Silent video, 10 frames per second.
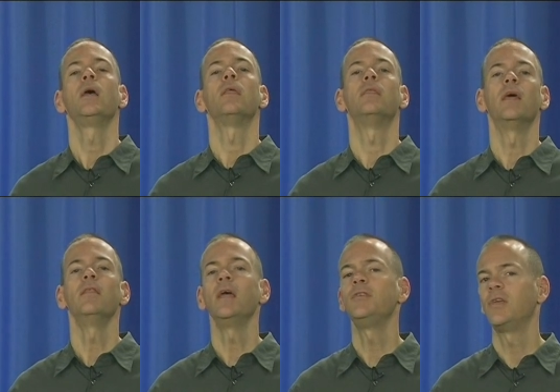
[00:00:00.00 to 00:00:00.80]
Then
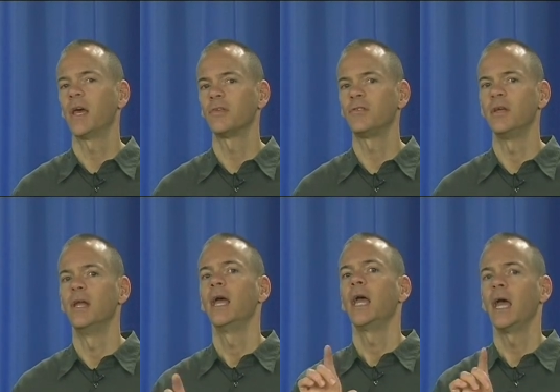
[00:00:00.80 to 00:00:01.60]
they
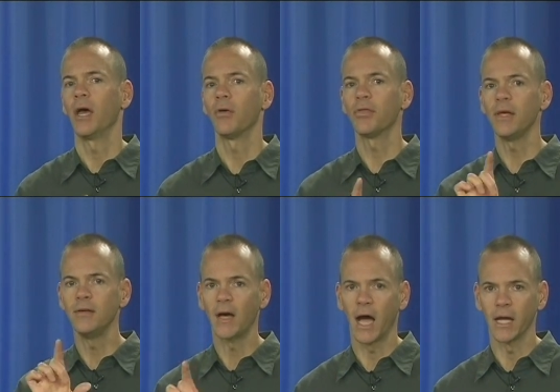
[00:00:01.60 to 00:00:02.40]
tested healthy
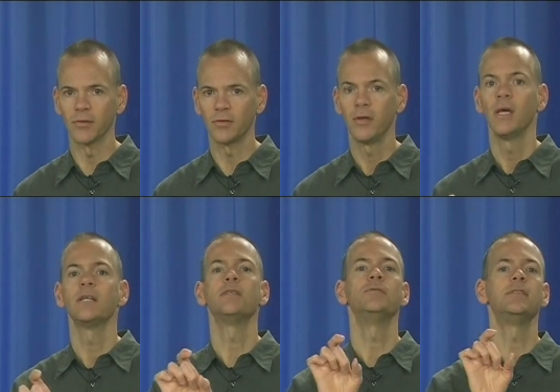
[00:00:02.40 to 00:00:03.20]
diets
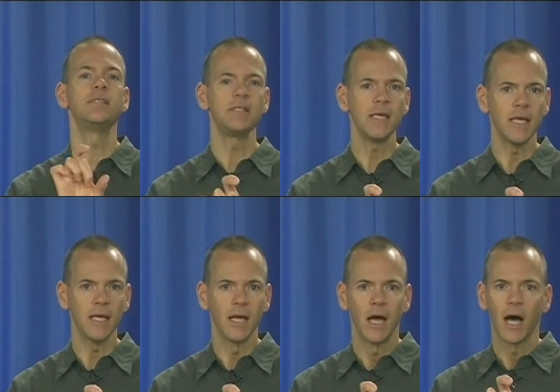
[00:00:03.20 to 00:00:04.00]
to
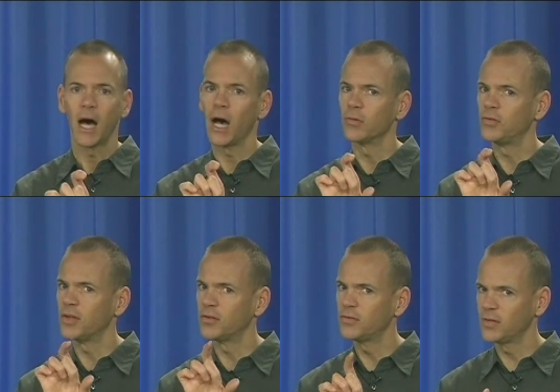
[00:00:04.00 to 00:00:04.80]
see how
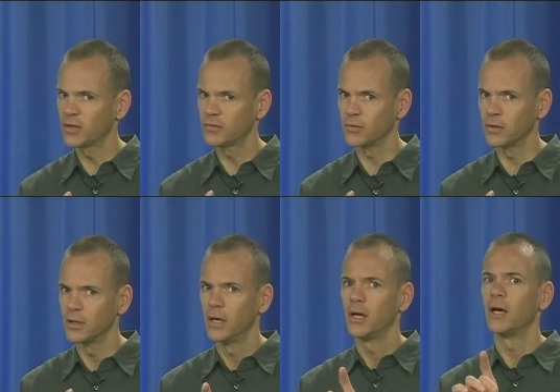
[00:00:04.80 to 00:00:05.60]
successful
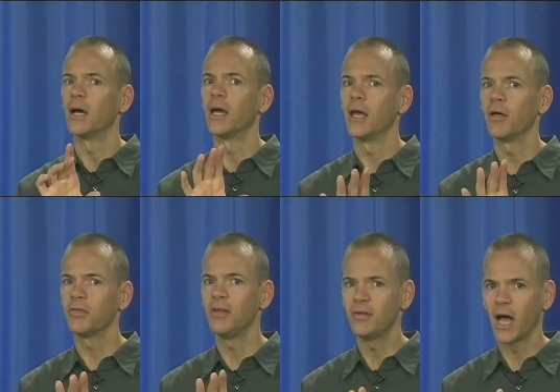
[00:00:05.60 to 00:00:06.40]
a
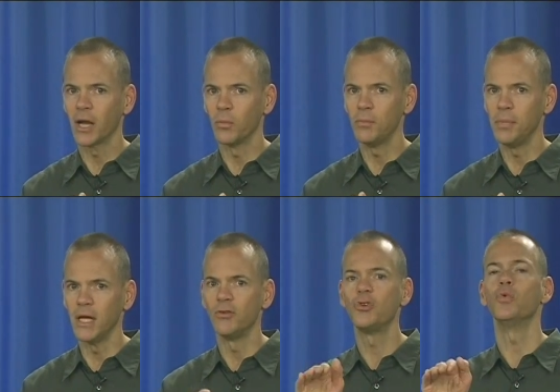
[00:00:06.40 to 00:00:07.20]
healthy diet would
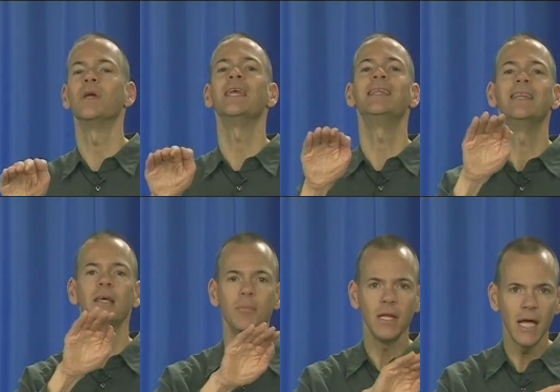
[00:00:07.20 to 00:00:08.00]
be to
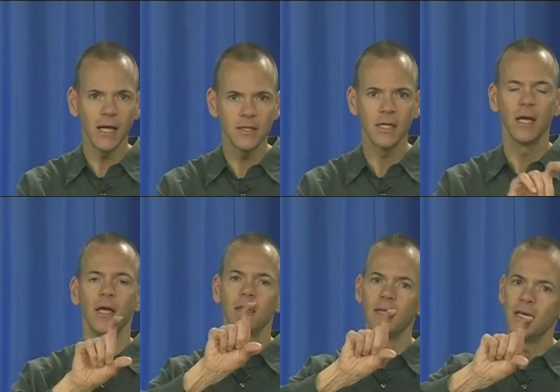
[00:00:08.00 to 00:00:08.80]
eliminate
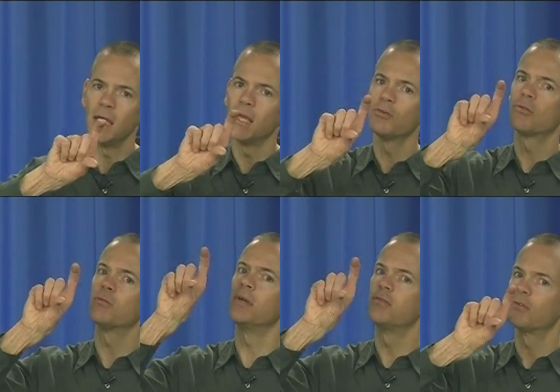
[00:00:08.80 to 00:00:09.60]
the
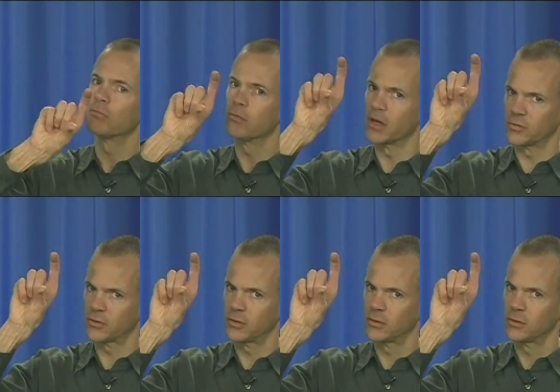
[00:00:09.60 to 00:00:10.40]
increased
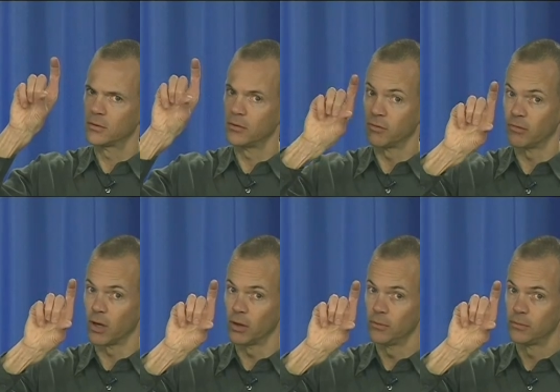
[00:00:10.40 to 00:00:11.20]
risk. Do you
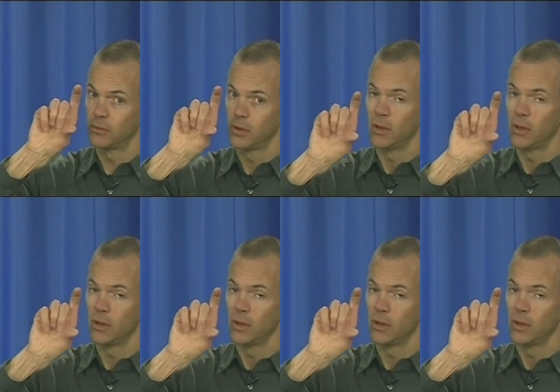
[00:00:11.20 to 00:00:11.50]
follow?